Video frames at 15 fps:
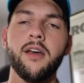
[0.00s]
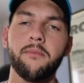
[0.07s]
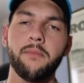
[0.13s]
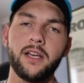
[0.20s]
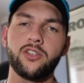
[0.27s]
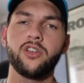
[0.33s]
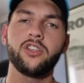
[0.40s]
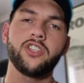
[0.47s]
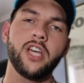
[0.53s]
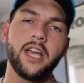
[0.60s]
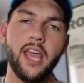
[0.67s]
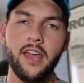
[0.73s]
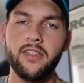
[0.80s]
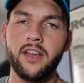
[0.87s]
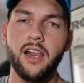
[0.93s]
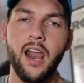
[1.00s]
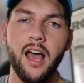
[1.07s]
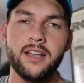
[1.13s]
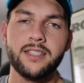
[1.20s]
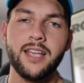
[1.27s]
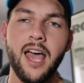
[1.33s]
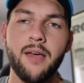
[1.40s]
Make sure you check out The
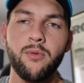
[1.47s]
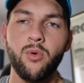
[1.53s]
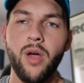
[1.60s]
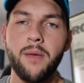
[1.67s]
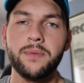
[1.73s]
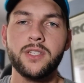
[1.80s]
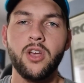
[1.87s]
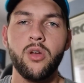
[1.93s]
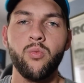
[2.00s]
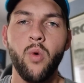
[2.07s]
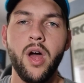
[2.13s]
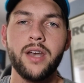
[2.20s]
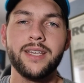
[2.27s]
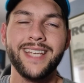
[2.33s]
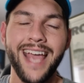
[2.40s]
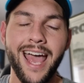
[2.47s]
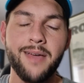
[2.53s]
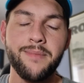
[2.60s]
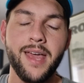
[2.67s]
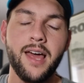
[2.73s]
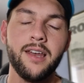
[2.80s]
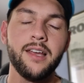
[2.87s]
Glass Table. Episode 1
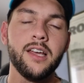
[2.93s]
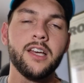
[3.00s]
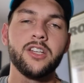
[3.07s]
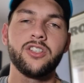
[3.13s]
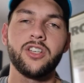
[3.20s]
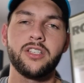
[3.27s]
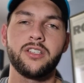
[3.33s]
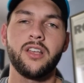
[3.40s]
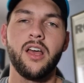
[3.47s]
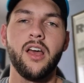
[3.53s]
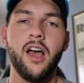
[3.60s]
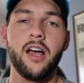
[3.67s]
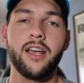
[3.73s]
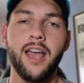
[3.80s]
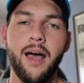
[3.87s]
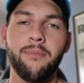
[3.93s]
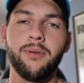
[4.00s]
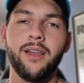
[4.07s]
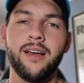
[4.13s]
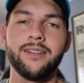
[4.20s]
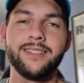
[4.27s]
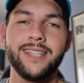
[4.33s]
came out just a
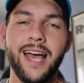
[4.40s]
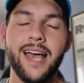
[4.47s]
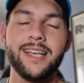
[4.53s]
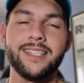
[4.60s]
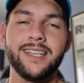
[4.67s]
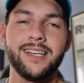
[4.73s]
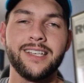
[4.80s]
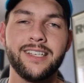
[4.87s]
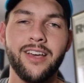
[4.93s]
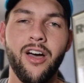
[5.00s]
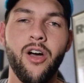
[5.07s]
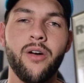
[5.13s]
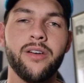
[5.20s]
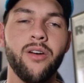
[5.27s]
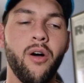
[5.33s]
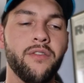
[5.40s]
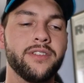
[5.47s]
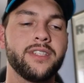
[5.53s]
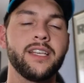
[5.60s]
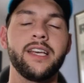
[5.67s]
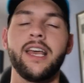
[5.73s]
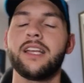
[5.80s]
couple of days ago. And
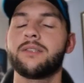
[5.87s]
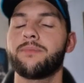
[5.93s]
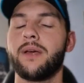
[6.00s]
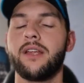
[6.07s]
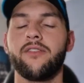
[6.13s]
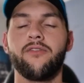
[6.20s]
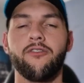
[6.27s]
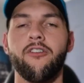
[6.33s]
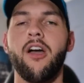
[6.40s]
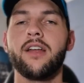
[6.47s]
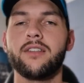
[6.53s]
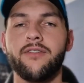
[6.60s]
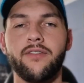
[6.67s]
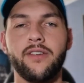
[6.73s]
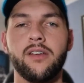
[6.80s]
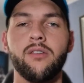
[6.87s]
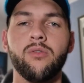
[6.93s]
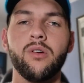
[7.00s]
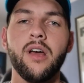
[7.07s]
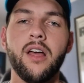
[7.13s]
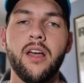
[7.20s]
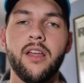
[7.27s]
obviously it's been great to feel
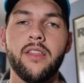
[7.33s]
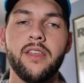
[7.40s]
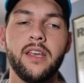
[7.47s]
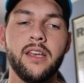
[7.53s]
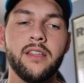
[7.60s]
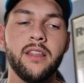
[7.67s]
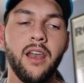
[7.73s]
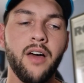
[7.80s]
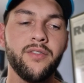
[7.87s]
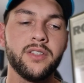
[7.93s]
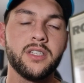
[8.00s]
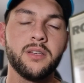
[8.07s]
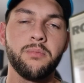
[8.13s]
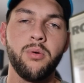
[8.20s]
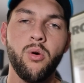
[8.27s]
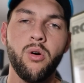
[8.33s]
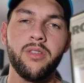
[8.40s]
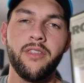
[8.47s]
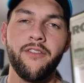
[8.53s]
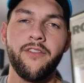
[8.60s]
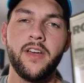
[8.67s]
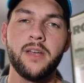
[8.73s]
the love and support, and
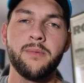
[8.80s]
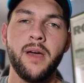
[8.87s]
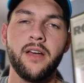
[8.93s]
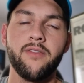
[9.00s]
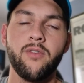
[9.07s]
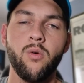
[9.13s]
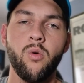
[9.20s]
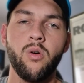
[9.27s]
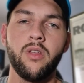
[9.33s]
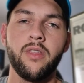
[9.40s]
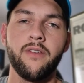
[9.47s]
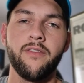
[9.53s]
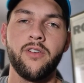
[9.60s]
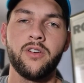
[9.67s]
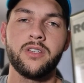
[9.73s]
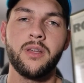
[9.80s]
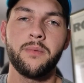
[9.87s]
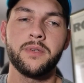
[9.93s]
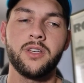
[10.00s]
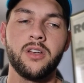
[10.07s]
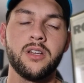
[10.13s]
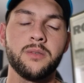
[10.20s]
the feedback for the first
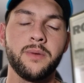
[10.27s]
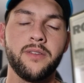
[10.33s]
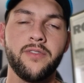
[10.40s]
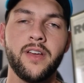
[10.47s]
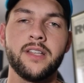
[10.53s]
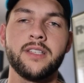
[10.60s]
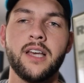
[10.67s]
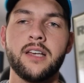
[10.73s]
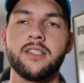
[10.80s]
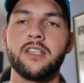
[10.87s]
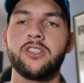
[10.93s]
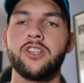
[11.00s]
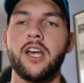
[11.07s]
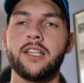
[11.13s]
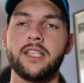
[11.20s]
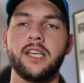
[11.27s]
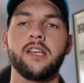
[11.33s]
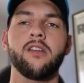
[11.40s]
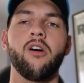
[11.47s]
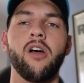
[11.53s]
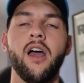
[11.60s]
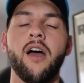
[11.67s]
episode has been fantastic. JT
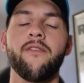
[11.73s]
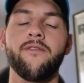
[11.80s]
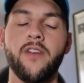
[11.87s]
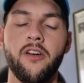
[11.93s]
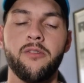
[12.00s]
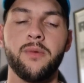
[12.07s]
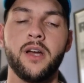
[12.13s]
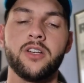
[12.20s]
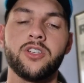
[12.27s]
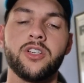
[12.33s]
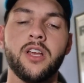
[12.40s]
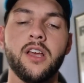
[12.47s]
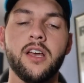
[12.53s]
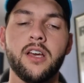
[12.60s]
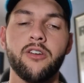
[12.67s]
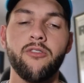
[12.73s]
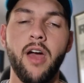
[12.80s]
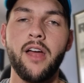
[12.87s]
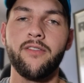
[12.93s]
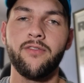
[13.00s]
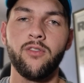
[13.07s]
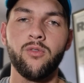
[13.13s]
and I are very much
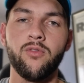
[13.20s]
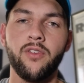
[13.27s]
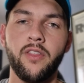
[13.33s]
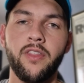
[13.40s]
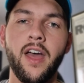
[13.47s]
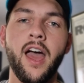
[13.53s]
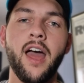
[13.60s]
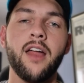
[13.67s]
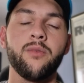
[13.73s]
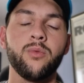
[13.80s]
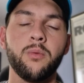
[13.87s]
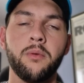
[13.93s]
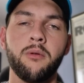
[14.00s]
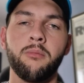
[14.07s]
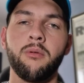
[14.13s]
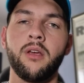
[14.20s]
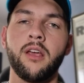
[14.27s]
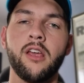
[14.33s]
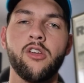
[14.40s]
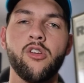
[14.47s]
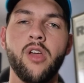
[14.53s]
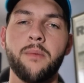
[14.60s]
grateful for that, and we'll be bringing
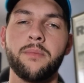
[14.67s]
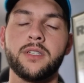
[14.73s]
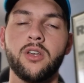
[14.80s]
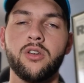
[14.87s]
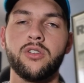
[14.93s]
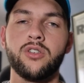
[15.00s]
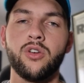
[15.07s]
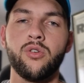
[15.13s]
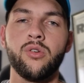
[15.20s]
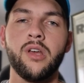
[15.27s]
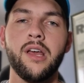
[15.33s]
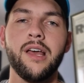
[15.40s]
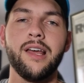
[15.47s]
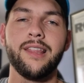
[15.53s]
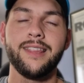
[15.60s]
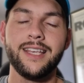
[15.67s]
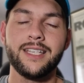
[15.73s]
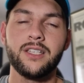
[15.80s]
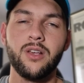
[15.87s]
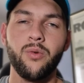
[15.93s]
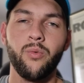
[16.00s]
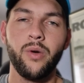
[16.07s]
you episode 2
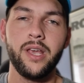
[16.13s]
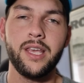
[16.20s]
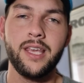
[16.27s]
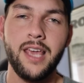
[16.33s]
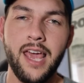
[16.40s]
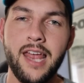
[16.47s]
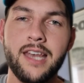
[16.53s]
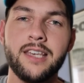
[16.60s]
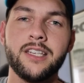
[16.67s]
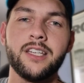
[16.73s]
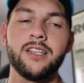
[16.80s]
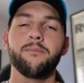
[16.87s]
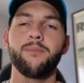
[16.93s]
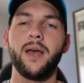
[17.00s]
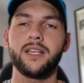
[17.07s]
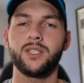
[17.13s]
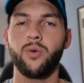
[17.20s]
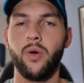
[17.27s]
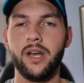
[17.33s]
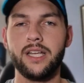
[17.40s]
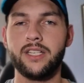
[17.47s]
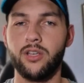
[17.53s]
this weekend. Best
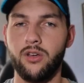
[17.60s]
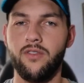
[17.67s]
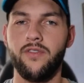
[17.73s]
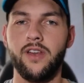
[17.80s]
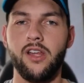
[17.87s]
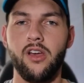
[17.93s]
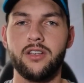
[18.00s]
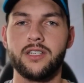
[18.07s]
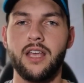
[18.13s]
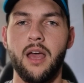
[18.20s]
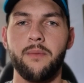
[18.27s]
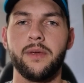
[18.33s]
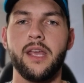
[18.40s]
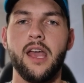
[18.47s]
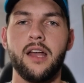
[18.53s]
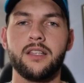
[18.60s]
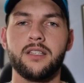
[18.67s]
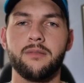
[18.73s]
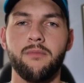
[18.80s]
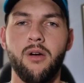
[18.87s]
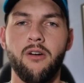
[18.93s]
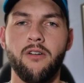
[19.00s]
22 videos coming out
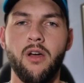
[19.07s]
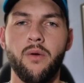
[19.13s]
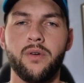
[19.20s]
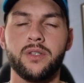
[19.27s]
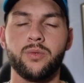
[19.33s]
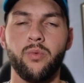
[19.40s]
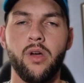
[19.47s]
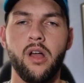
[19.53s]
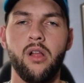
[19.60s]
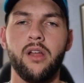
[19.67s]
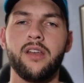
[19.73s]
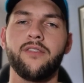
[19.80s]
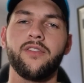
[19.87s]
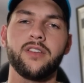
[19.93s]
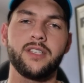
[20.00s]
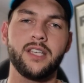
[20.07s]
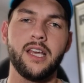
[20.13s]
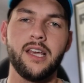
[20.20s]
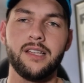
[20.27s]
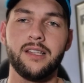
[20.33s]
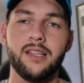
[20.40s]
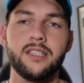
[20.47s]
tomorrow as well. And if you're
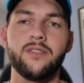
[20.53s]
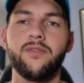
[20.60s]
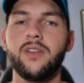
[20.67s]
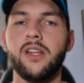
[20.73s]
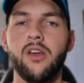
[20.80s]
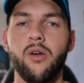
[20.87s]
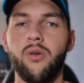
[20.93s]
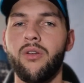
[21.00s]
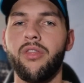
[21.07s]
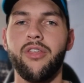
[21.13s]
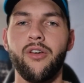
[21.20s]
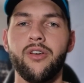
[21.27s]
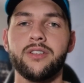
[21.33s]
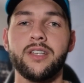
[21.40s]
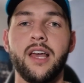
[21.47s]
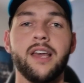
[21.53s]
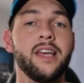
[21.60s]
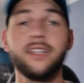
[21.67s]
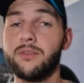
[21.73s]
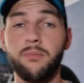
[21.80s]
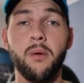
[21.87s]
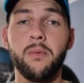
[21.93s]
seeing this video on Thursday,
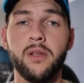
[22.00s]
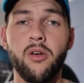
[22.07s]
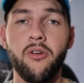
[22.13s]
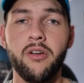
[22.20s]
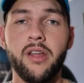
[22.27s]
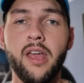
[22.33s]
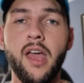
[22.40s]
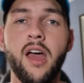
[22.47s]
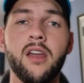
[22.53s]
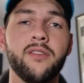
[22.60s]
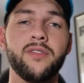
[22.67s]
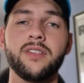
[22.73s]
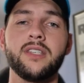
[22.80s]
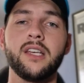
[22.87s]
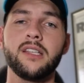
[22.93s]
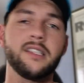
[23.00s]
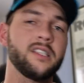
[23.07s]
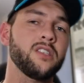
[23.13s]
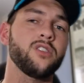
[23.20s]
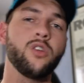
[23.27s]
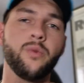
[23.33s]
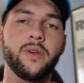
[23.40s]
it's probably already out. And if you're seeing this
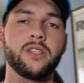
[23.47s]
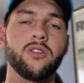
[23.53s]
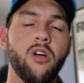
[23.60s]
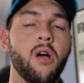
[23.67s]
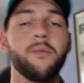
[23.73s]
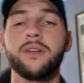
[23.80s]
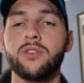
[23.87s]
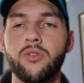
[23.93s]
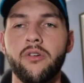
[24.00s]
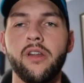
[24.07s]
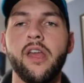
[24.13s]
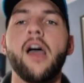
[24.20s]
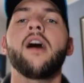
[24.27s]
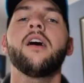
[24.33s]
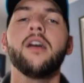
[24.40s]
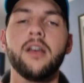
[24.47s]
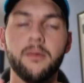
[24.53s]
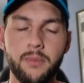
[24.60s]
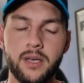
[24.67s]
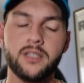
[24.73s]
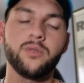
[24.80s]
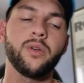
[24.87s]
in 2 weeks' time, it's already out.
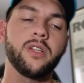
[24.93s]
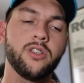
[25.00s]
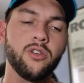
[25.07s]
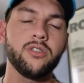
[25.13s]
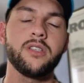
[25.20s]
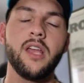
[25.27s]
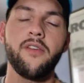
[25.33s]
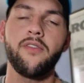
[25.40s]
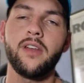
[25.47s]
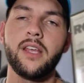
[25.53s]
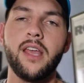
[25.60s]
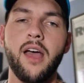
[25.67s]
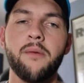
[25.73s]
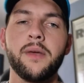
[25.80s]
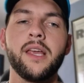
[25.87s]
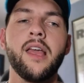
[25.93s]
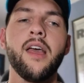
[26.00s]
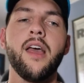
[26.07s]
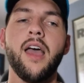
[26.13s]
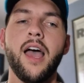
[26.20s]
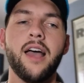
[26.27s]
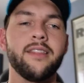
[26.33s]
Best 22 is definitely coming.
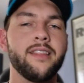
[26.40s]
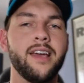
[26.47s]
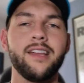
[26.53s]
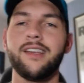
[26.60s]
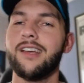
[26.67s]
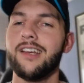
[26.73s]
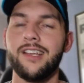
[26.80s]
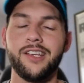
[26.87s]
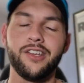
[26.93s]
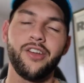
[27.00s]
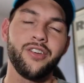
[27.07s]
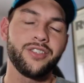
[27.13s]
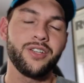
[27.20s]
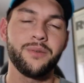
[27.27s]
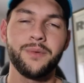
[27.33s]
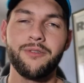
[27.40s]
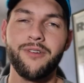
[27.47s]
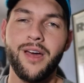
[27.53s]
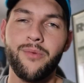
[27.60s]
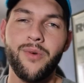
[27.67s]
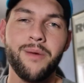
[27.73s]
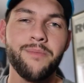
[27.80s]
And then, you know, it's going to be
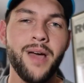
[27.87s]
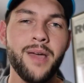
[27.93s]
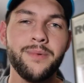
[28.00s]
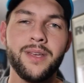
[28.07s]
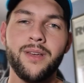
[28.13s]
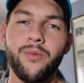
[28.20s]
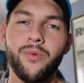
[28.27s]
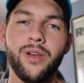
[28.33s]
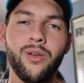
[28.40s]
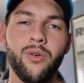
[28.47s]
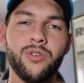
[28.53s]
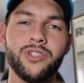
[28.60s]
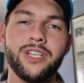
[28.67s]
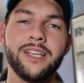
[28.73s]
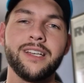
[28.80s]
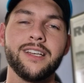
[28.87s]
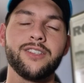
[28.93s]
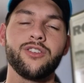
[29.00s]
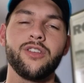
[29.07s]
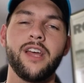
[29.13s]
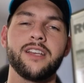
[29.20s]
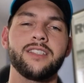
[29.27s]
round one, baby. We're launching.
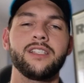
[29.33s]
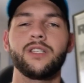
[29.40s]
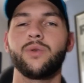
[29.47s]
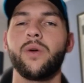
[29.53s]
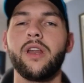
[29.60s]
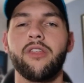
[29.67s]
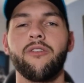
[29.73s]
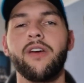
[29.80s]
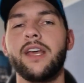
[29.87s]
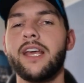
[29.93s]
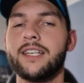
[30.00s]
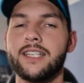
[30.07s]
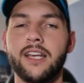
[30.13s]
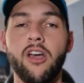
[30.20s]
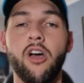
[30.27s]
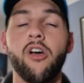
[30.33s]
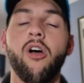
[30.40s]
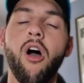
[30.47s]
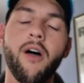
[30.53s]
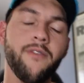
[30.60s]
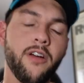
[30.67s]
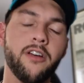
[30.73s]
2023 is a go.
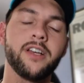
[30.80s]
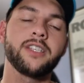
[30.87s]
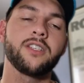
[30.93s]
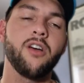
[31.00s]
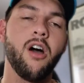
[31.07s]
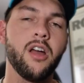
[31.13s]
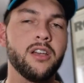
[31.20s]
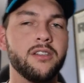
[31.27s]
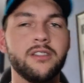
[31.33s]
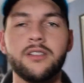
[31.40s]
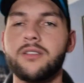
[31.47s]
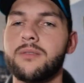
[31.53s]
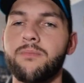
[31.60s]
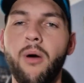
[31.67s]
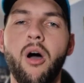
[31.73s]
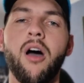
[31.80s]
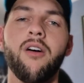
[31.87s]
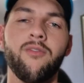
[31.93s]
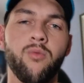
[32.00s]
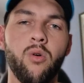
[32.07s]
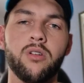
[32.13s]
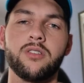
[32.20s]
I'm very excited despite
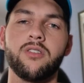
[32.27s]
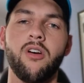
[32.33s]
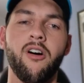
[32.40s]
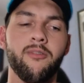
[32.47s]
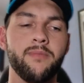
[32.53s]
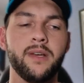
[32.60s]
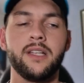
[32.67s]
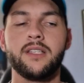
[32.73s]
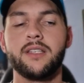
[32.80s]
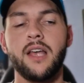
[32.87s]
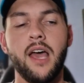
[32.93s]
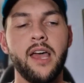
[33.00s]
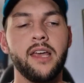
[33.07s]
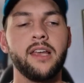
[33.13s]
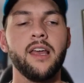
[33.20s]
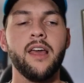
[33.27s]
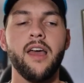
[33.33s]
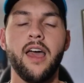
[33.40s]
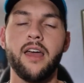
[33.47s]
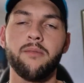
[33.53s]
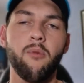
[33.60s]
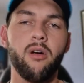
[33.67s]
of what I've been saying
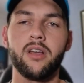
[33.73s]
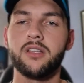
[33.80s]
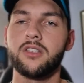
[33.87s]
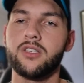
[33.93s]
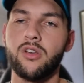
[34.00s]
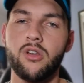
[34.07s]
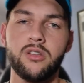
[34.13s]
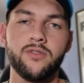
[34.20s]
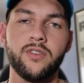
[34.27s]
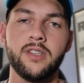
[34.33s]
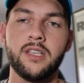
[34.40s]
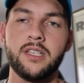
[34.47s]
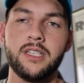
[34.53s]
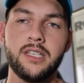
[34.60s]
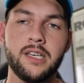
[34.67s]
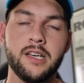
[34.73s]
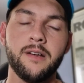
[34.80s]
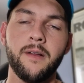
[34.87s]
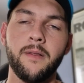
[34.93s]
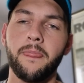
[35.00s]
and my concerns for this year.